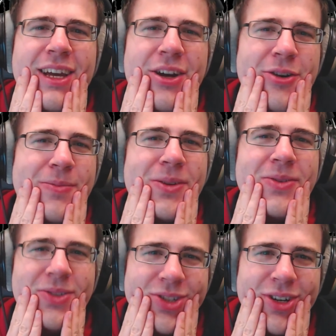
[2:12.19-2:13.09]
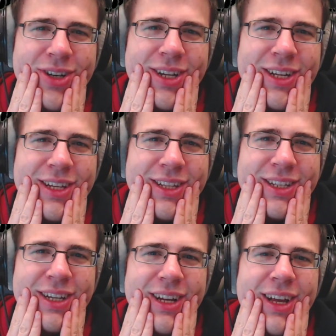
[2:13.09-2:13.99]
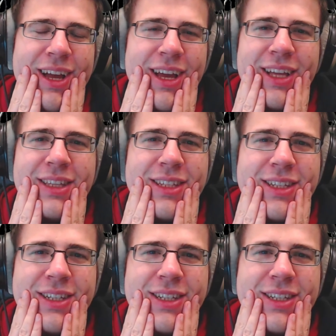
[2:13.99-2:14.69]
I hope you enjoyed it, and